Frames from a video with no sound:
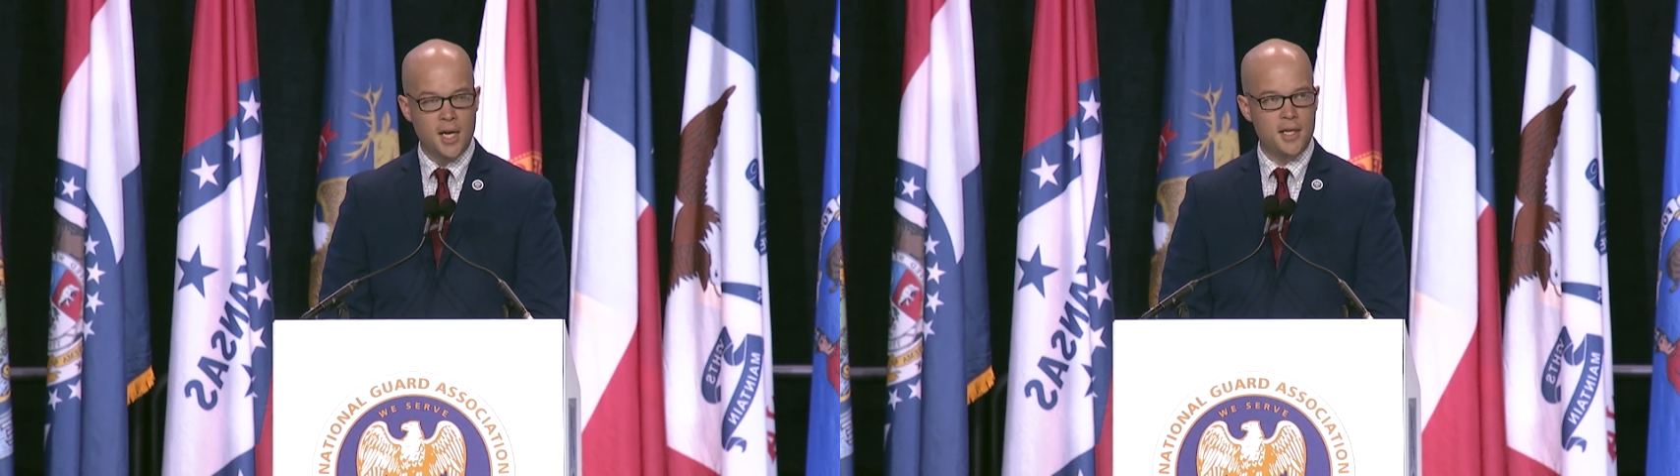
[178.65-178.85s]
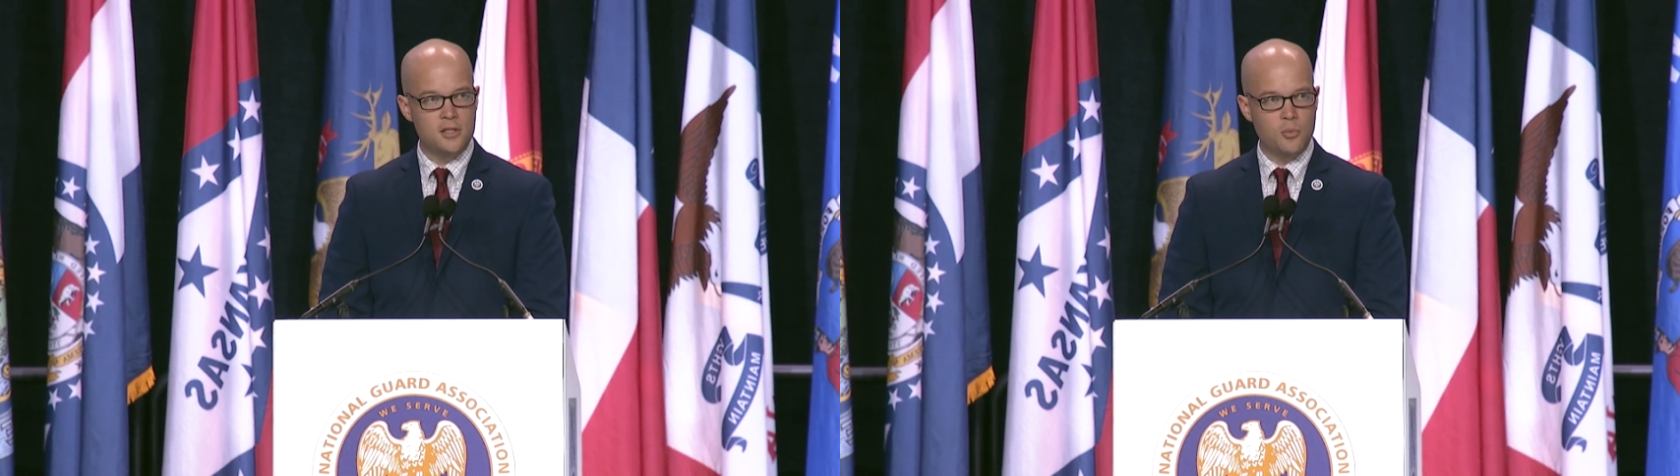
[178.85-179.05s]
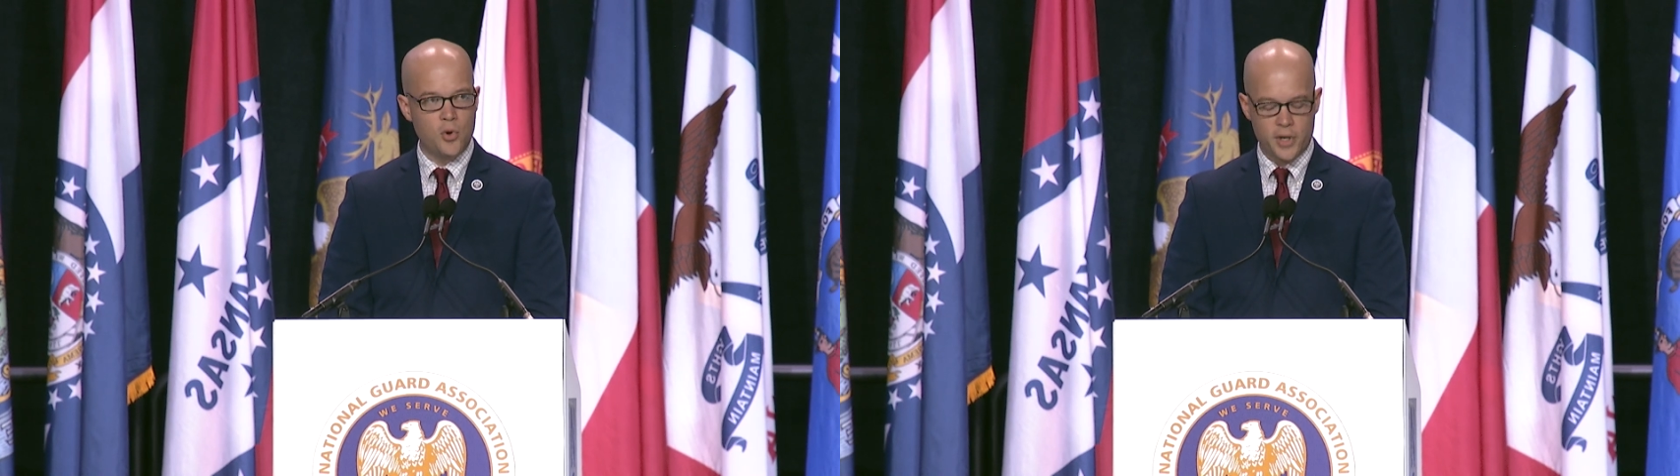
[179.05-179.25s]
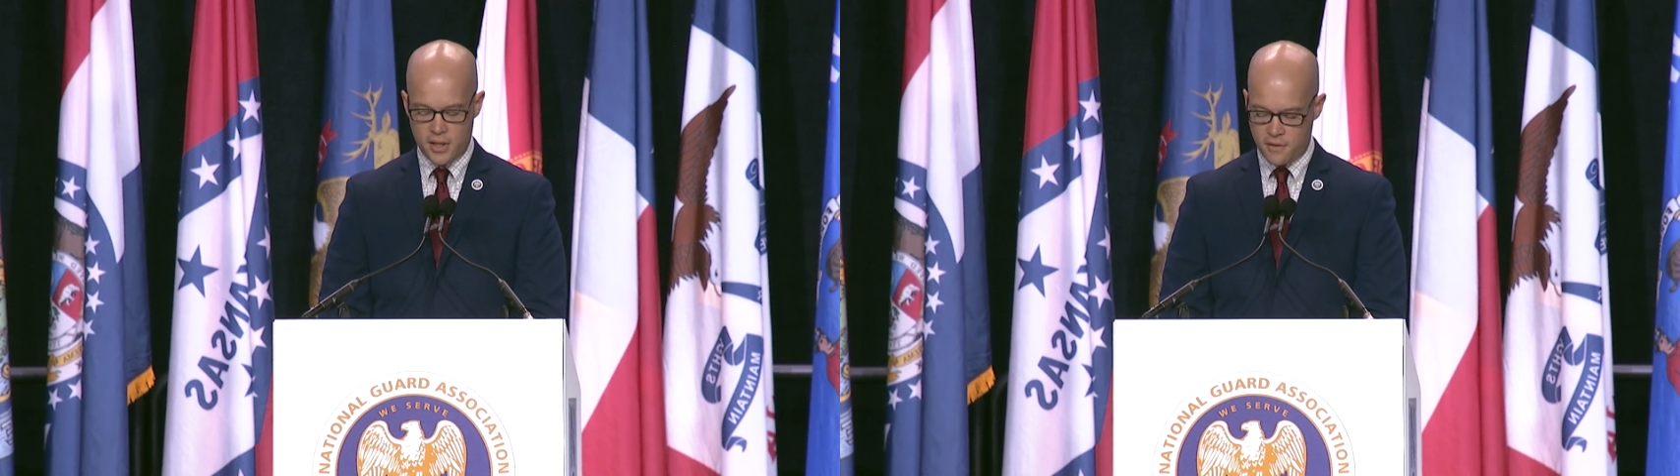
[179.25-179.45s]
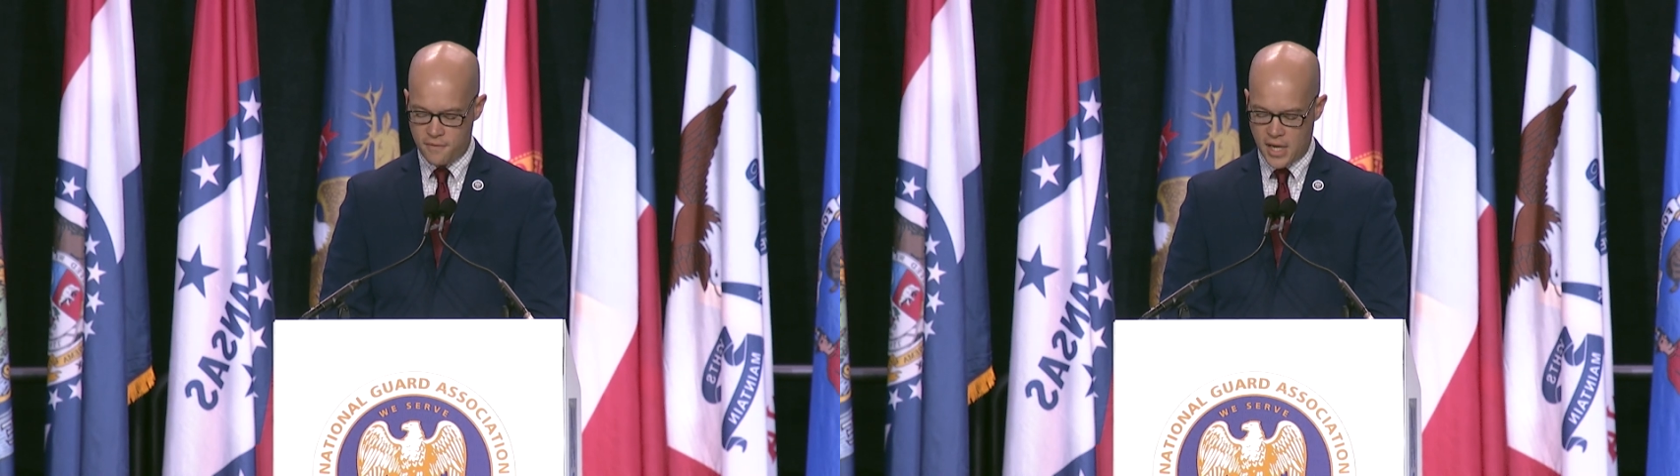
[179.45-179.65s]
and supported
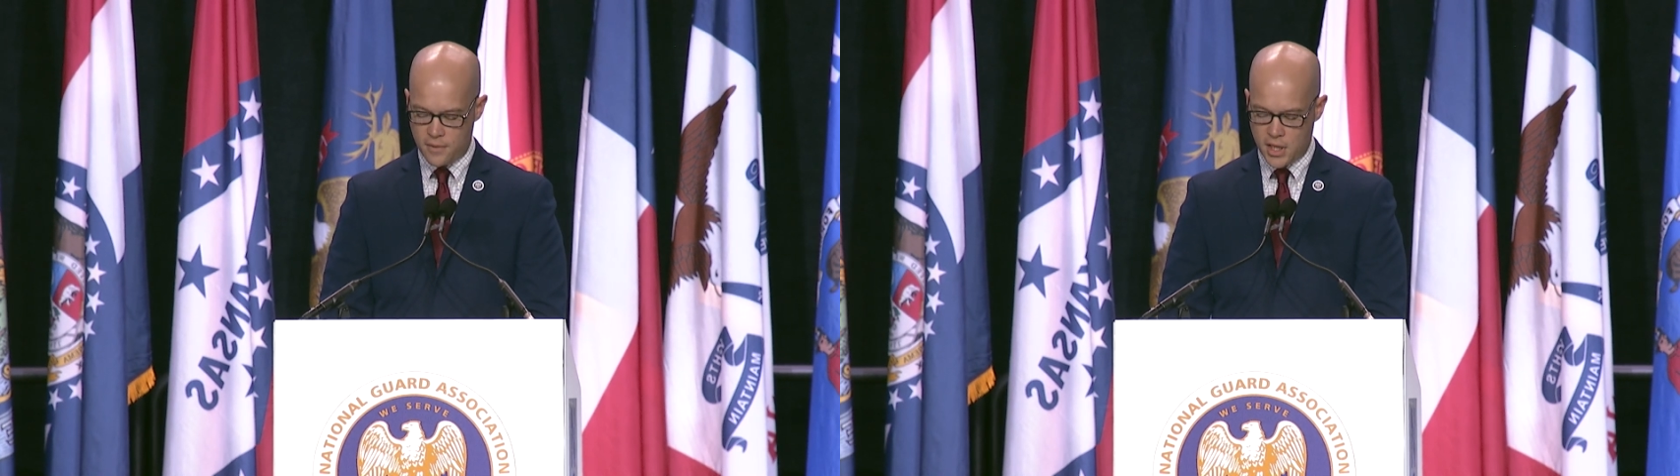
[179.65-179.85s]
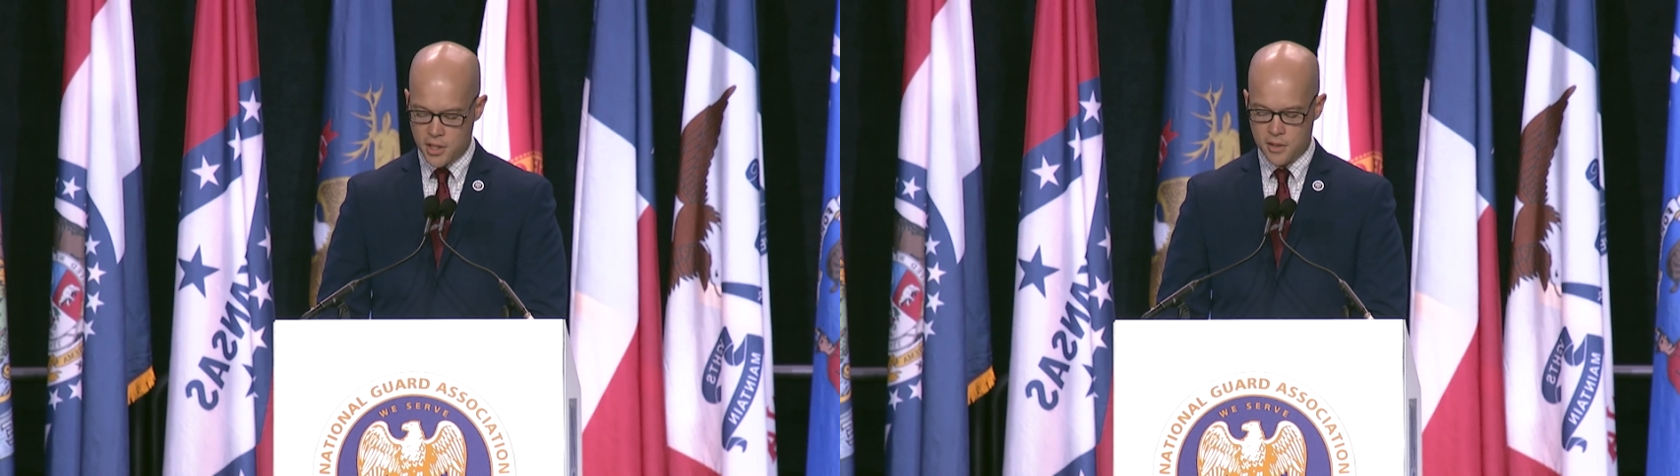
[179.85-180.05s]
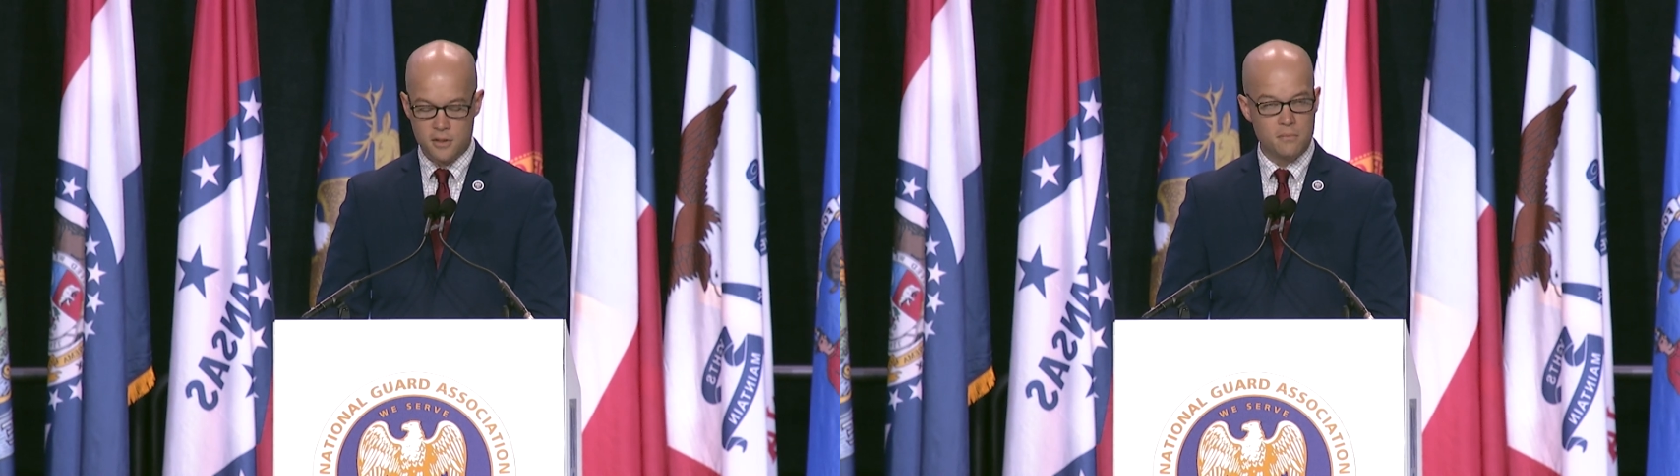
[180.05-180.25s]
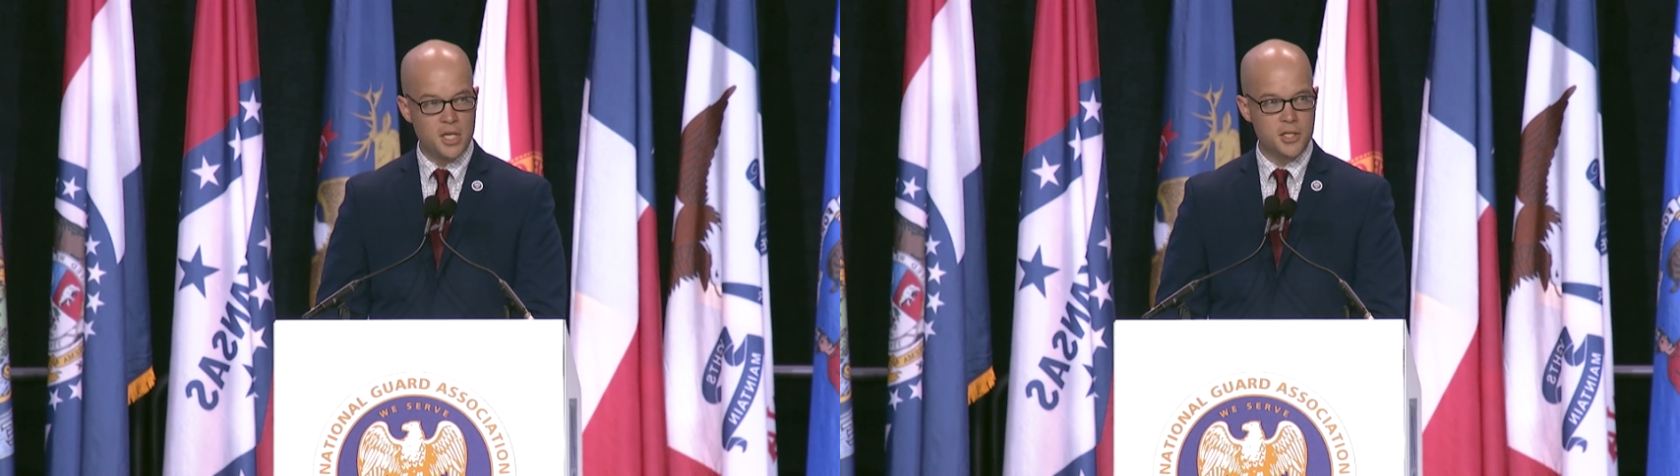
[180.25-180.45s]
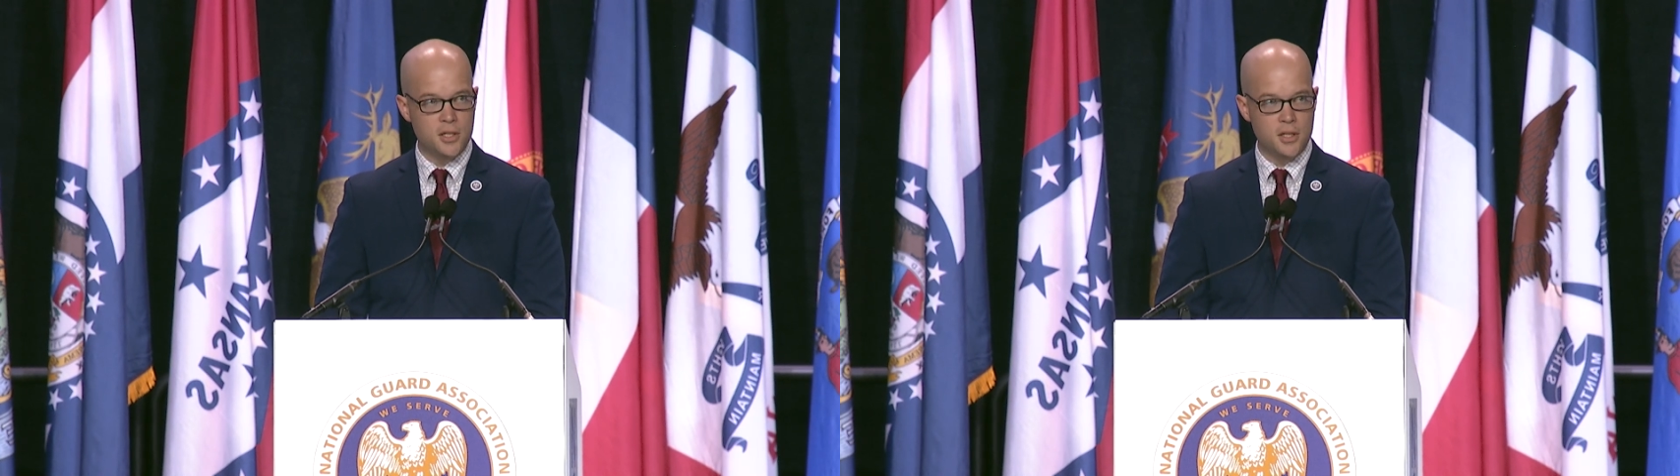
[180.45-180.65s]
the Foundation's
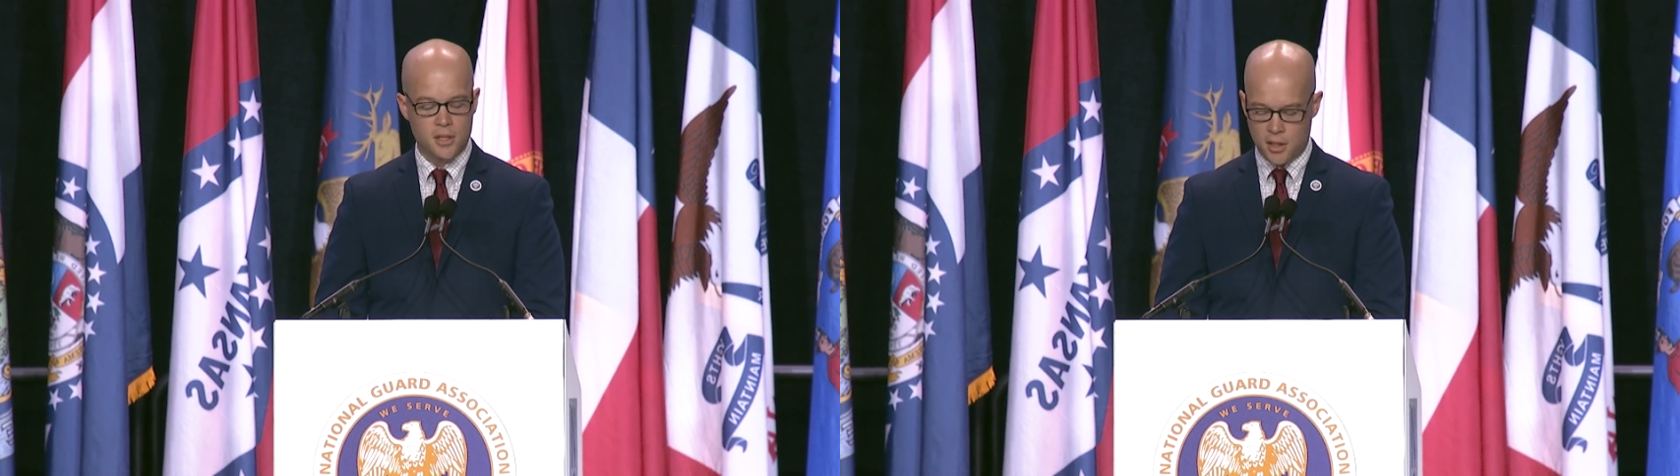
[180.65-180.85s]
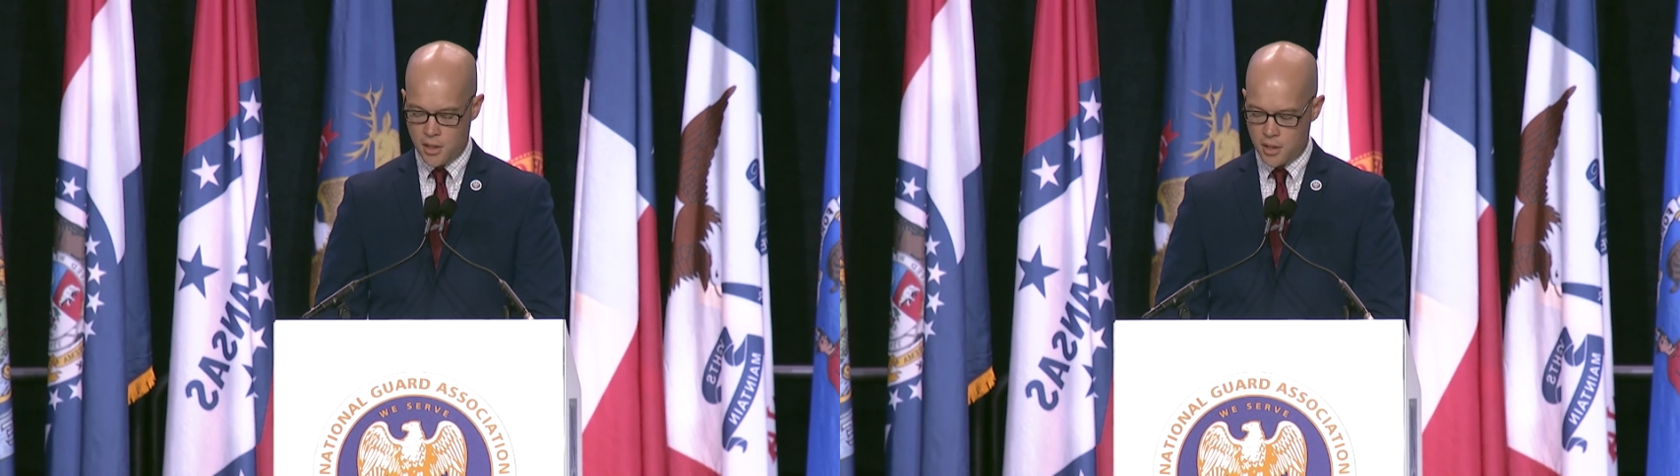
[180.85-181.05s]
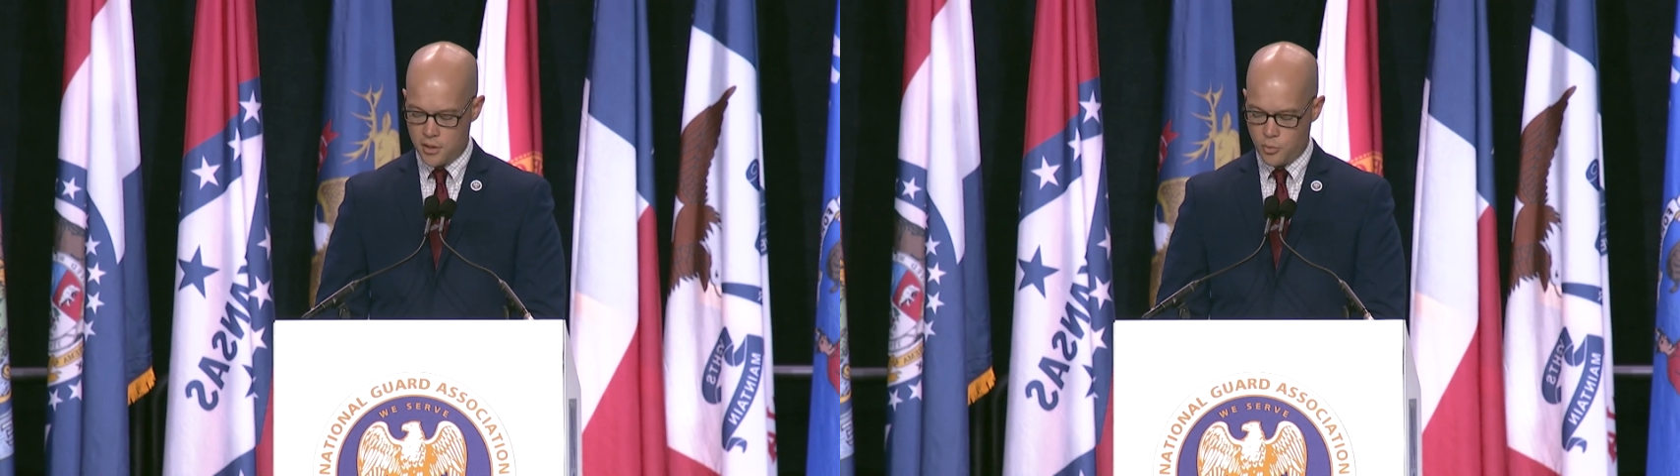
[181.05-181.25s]
mission to